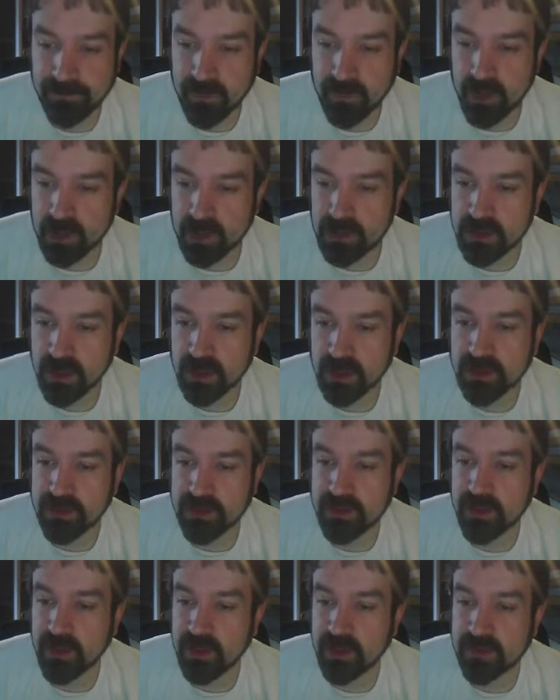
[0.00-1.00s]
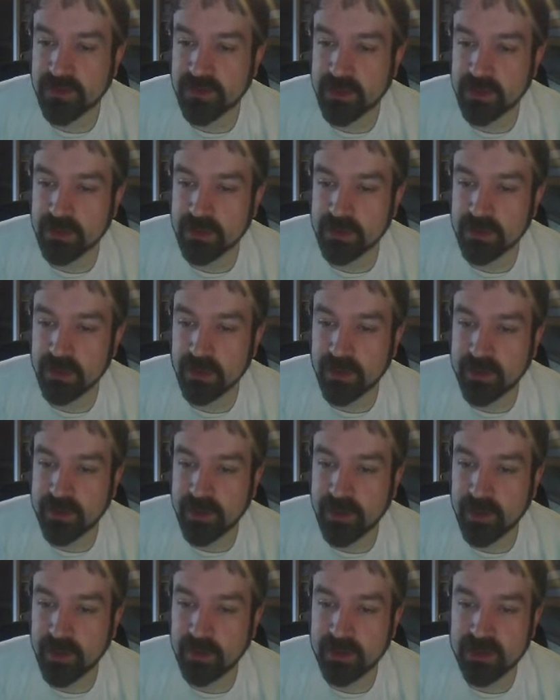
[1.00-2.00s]
tons of single target
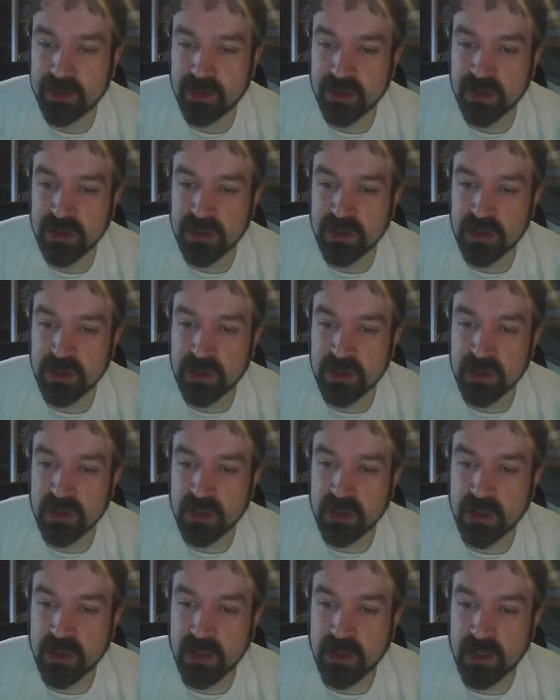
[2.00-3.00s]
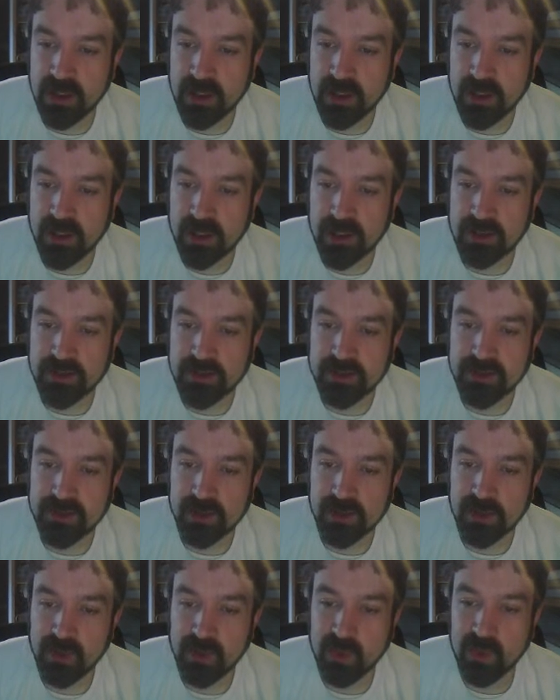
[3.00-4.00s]
damage. And
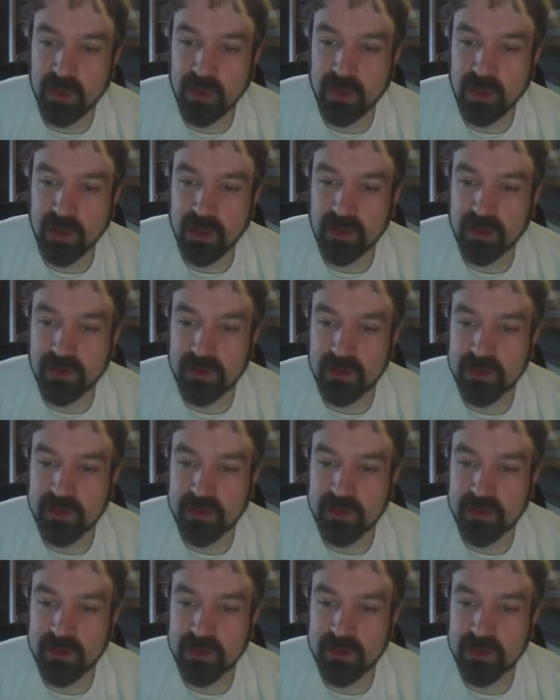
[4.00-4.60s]
so this is